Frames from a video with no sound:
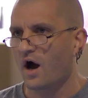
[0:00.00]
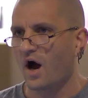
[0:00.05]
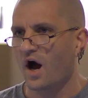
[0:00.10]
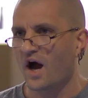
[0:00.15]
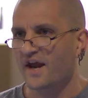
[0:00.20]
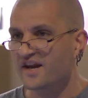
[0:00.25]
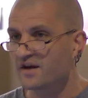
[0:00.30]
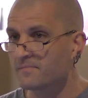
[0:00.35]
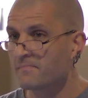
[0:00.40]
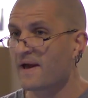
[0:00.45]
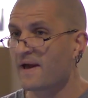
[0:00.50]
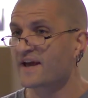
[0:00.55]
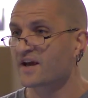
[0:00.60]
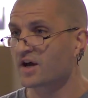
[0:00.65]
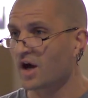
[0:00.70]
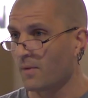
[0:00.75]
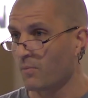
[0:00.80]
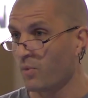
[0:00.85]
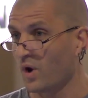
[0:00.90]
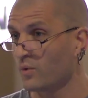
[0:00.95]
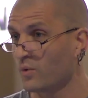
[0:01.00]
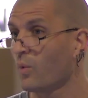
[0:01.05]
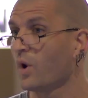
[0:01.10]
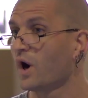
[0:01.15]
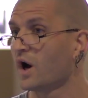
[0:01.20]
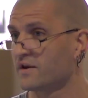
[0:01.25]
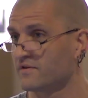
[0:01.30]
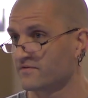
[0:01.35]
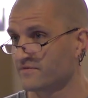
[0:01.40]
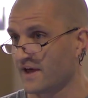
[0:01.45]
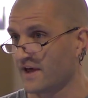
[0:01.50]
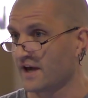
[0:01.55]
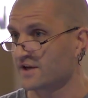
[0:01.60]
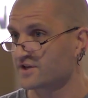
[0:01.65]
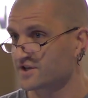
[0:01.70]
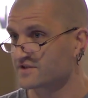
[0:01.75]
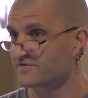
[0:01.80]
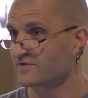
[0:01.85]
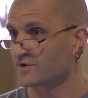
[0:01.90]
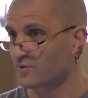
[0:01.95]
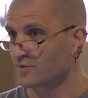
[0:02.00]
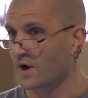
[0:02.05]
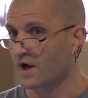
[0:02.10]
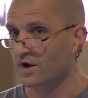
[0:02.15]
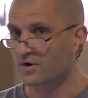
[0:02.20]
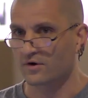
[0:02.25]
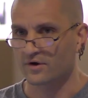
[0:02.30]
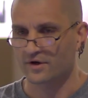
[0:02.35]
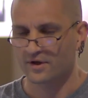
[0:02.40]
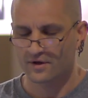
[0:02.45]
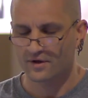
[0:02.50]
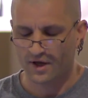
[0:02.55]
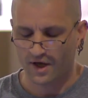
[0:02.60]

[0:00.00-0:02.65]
I didn't make up one word of that, just for the record.